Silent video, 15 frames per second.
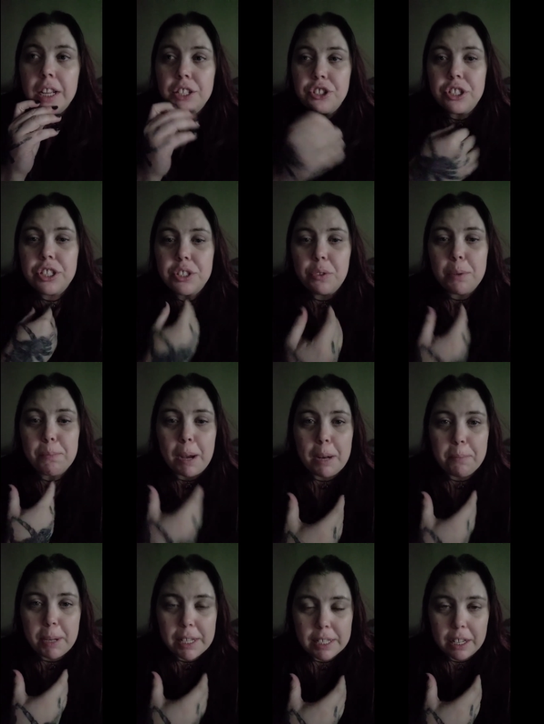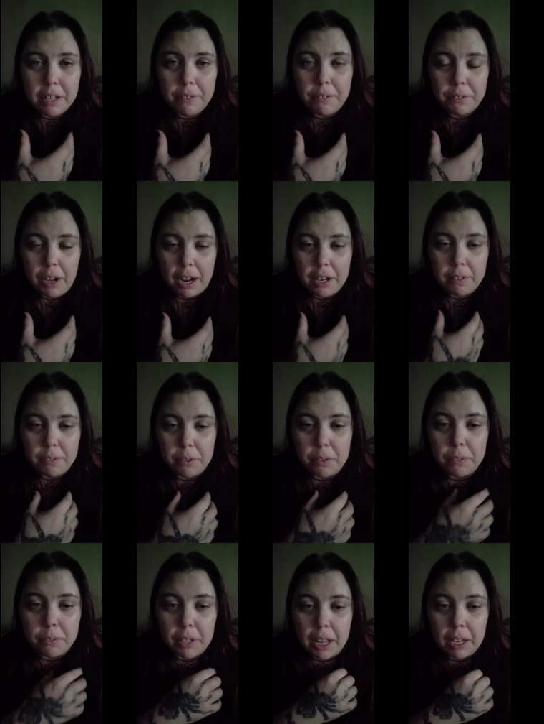Just to remind myself kind of
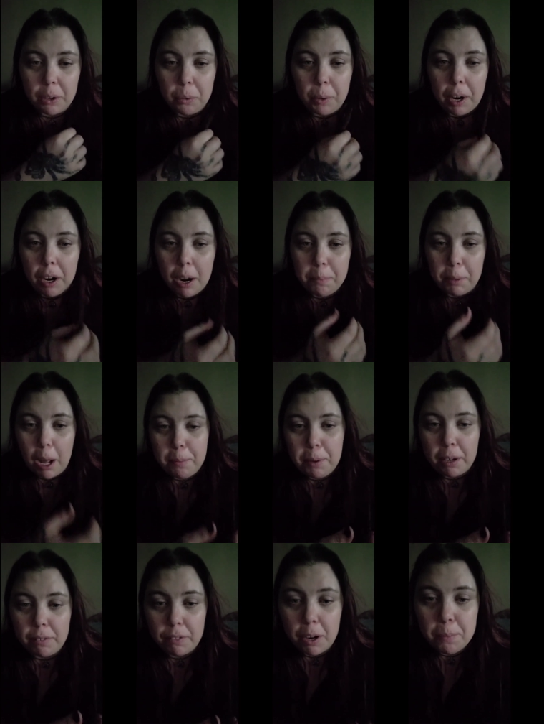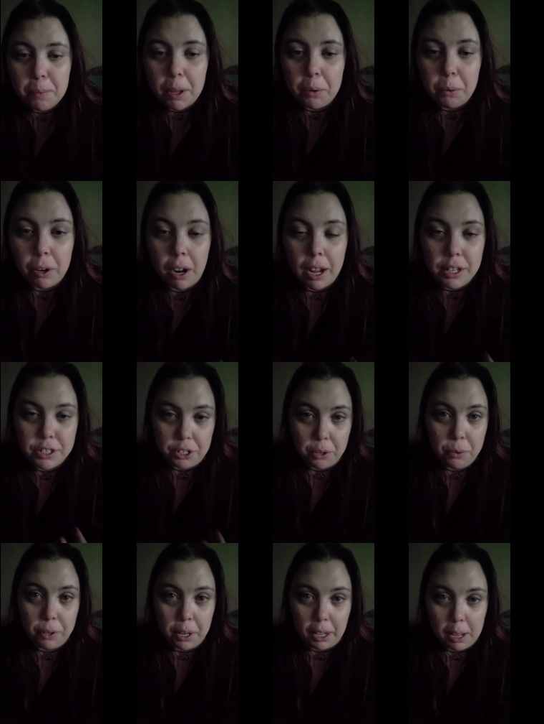where I'm coming from and where I don't
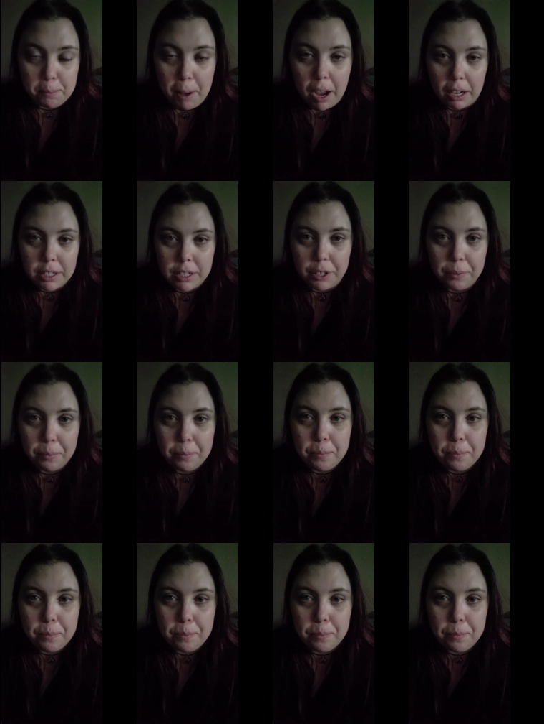want to get back to.